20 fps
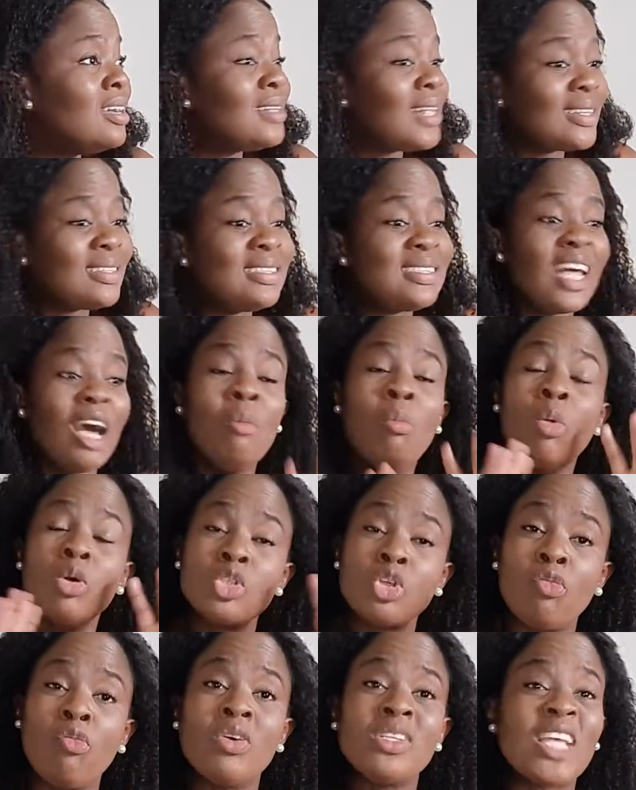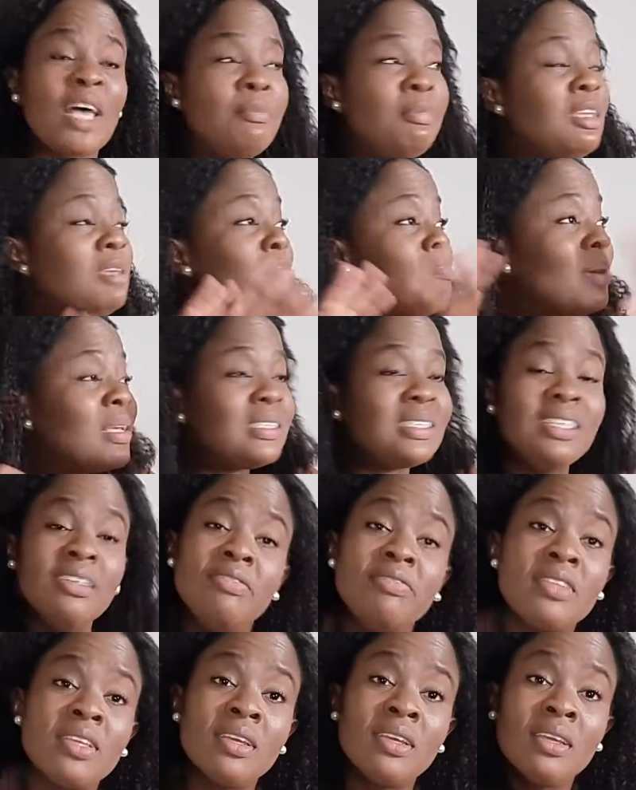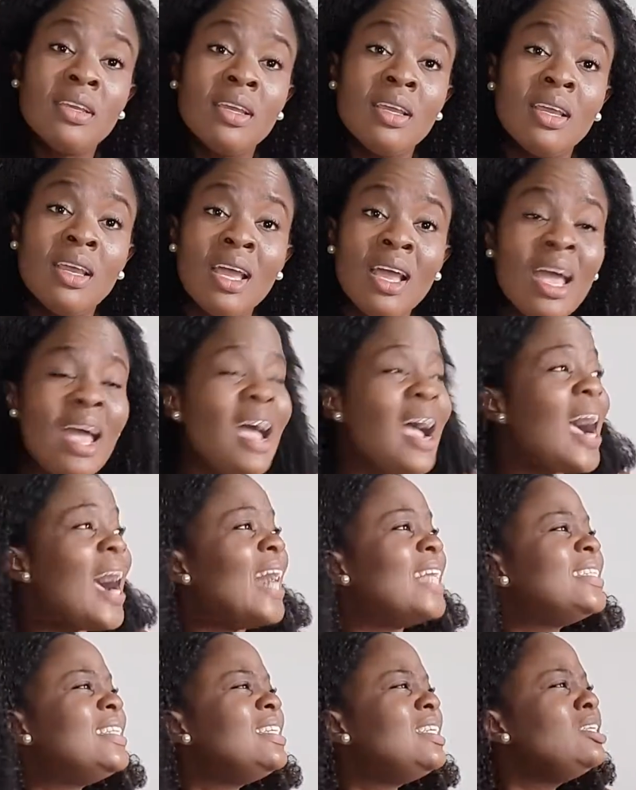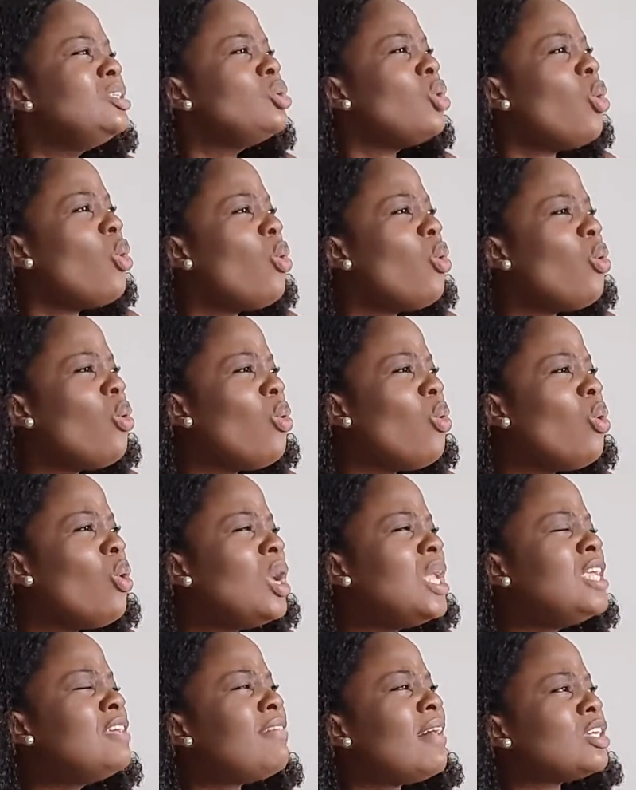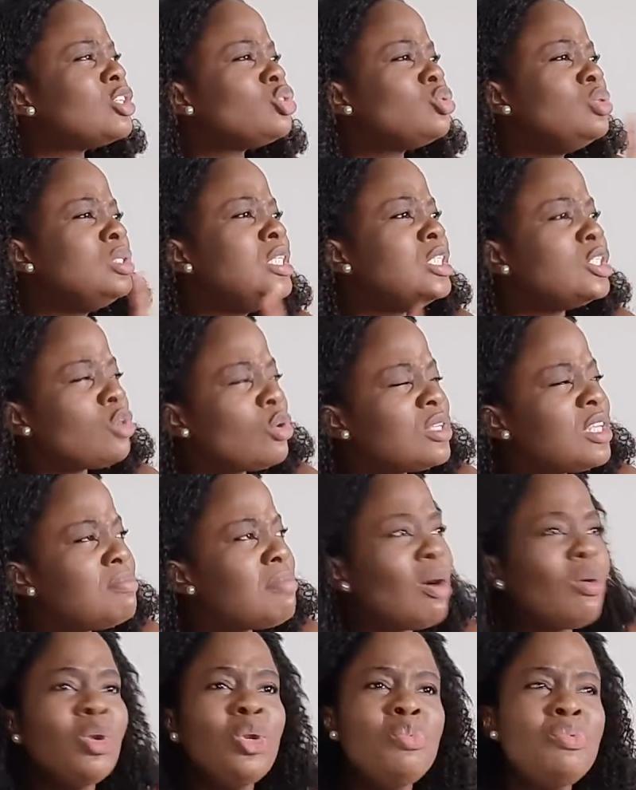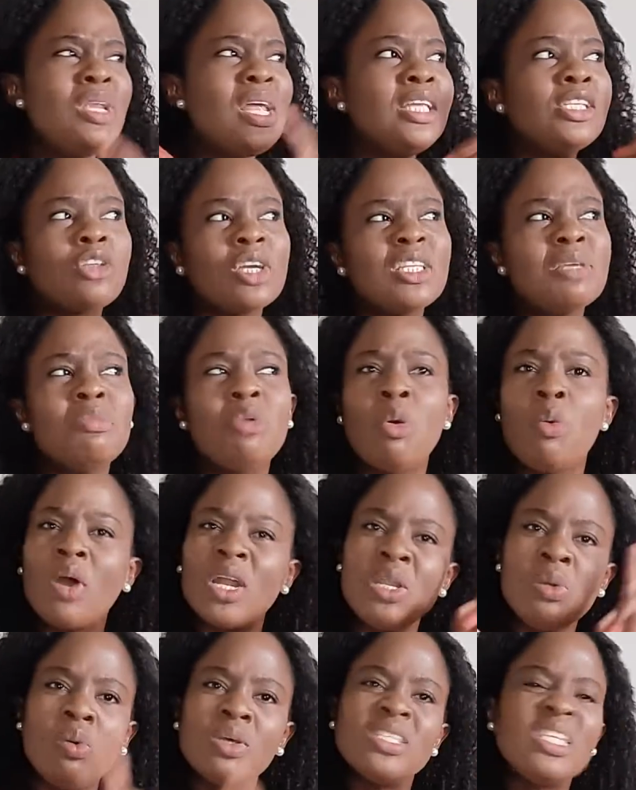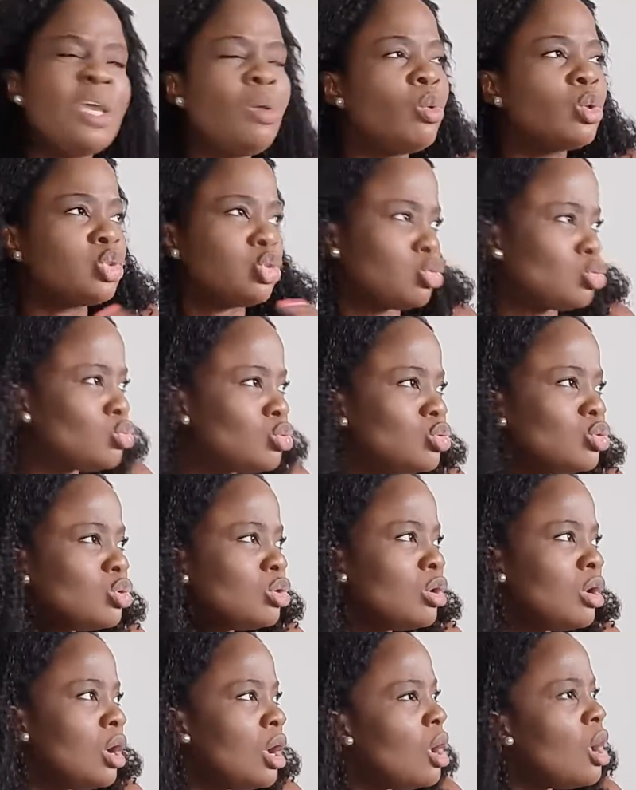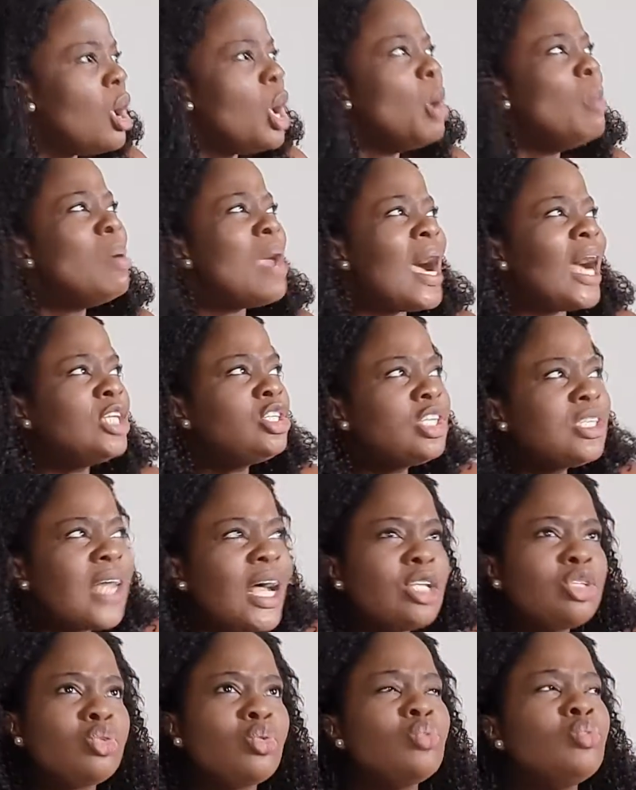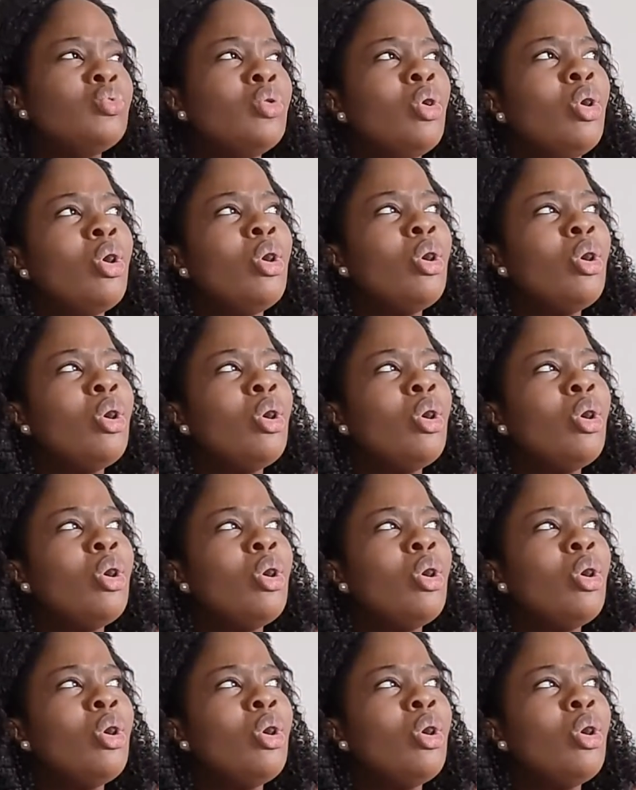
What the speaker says: that is how most of us are being perceived. I didn't know if I should insult him. I couldn't really insult him because what he was saying was true. But I just had to